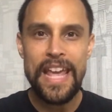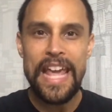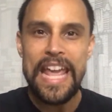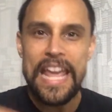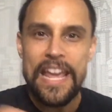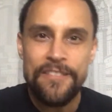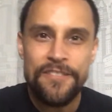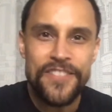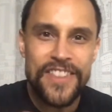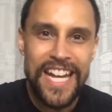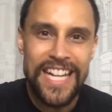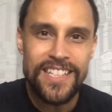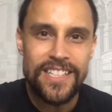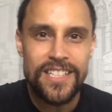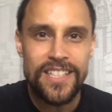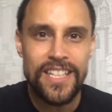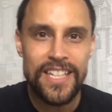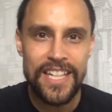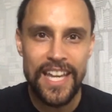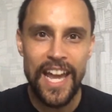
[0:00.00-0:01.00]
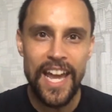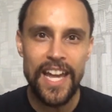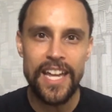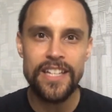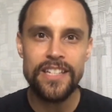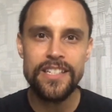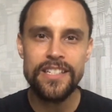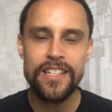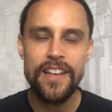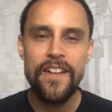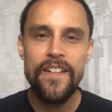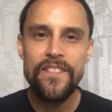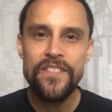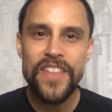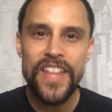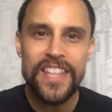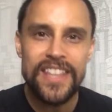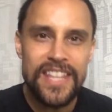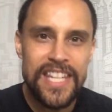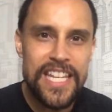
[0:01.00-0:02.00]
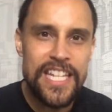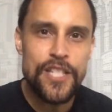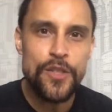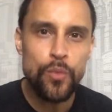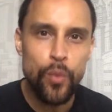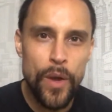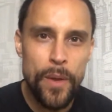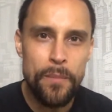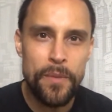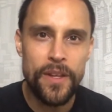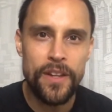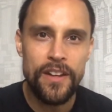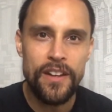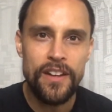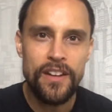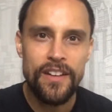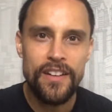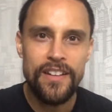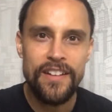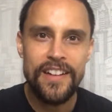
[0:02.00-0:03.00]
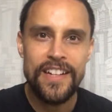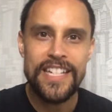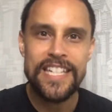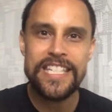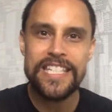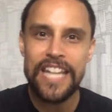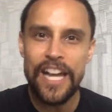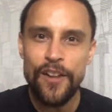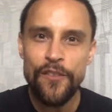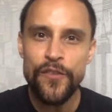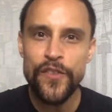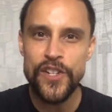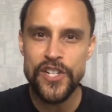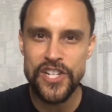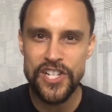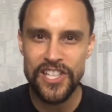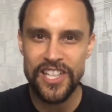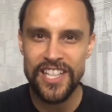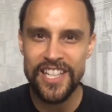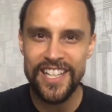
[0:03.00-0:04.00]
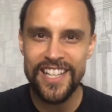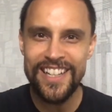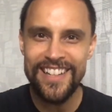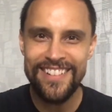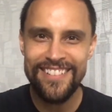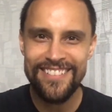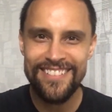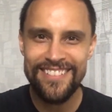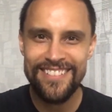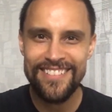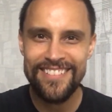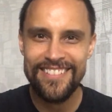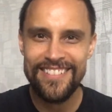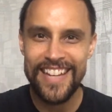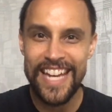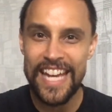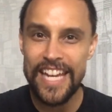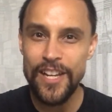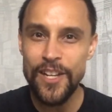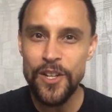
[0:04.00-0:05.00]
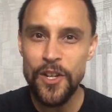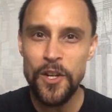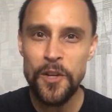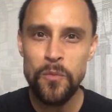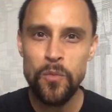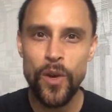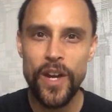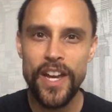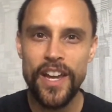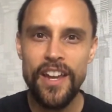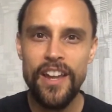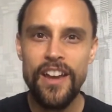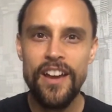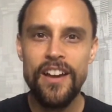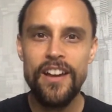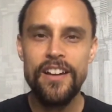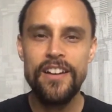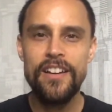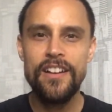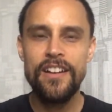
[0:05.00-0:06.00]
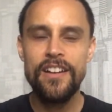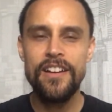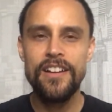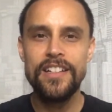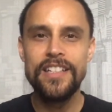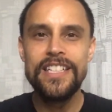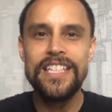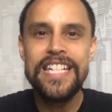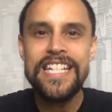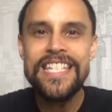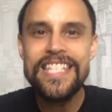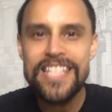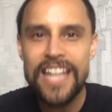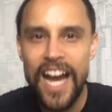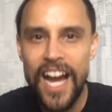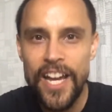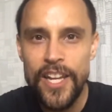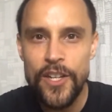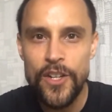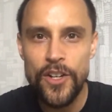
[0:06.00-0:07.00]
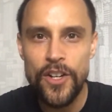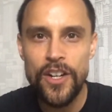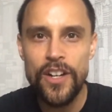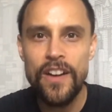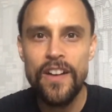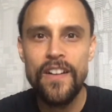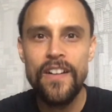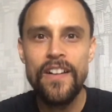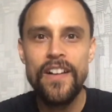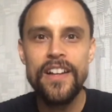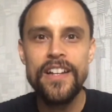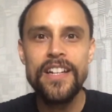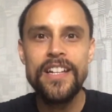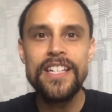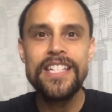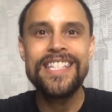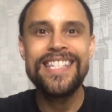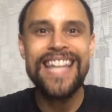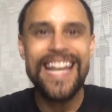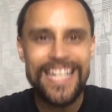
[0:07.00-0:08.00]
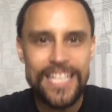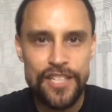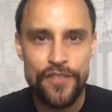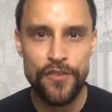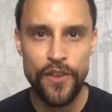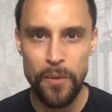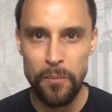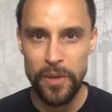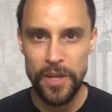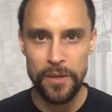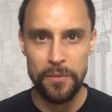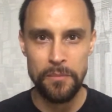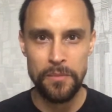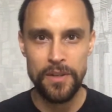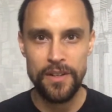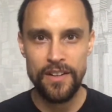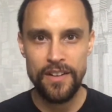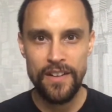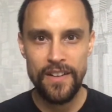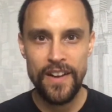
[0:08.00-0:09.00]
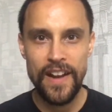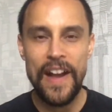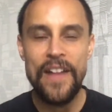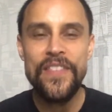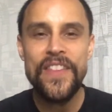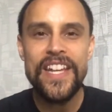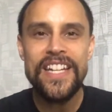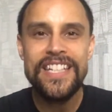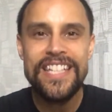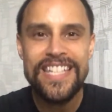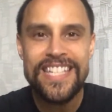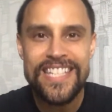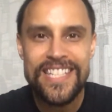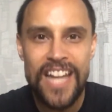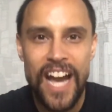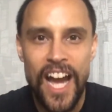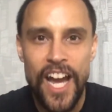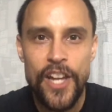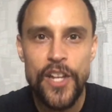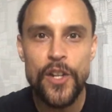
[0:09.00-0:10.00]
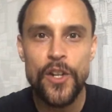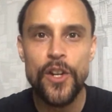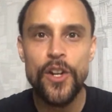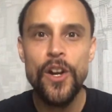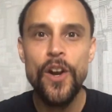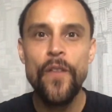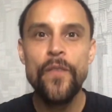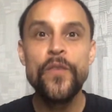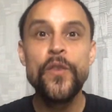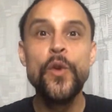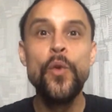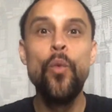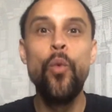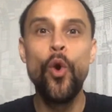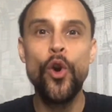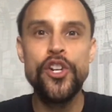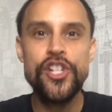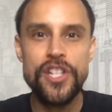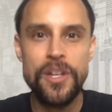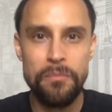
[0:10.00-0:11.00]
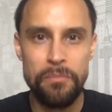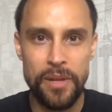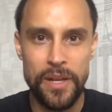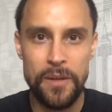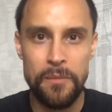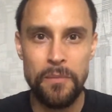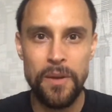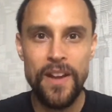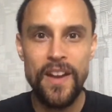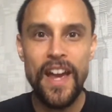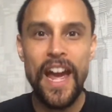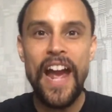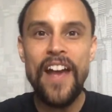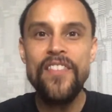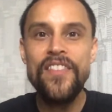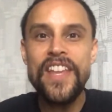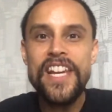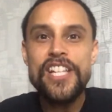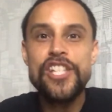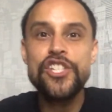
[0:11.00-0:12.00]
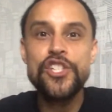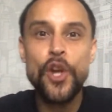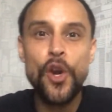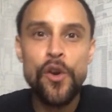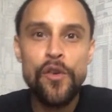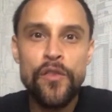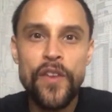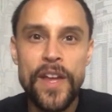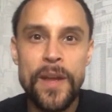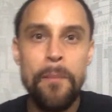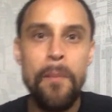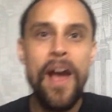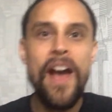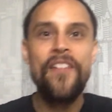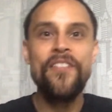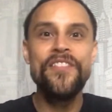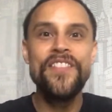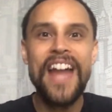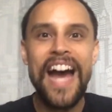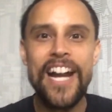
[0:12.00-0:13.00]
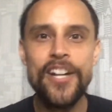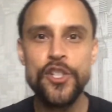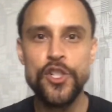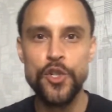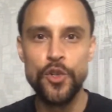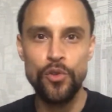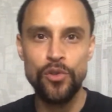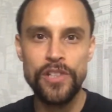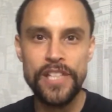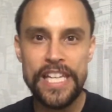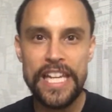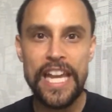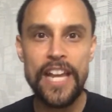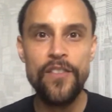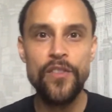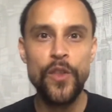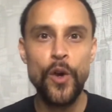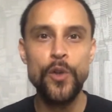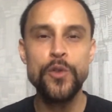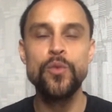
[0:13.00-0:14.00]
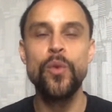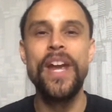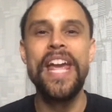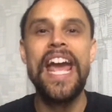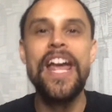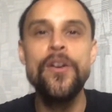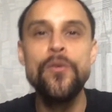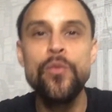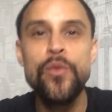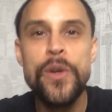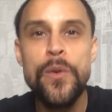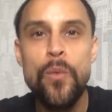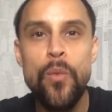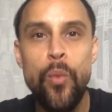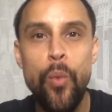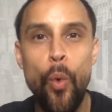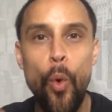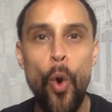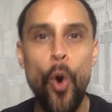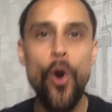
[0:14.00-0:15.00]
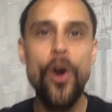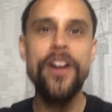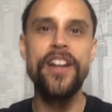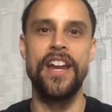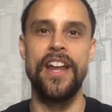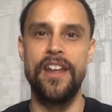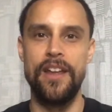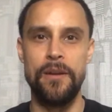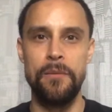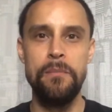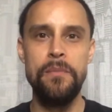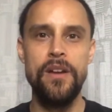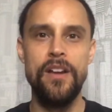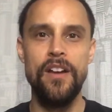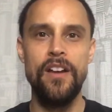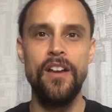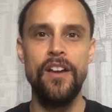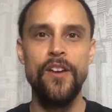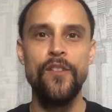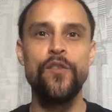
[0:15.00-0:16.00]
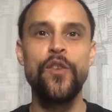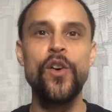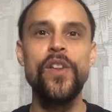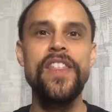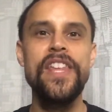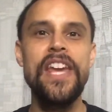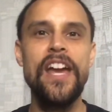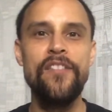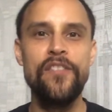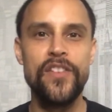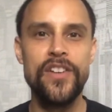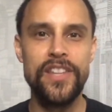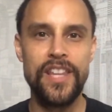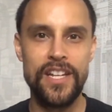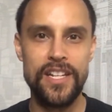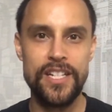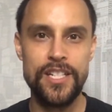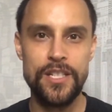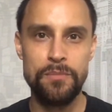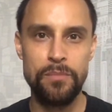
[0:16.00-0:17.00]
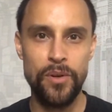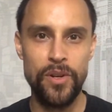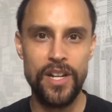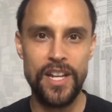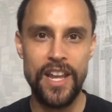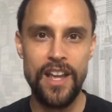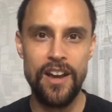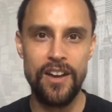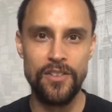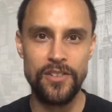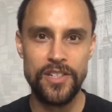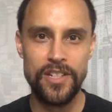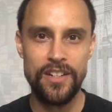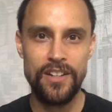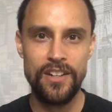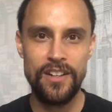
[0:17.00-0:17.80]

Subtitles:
If that's the case, then these women selfishly, in a good way, desire sex from him. And they desire to worship him. And they serve him naturally in those ways and reward him for the effort that he's putting out.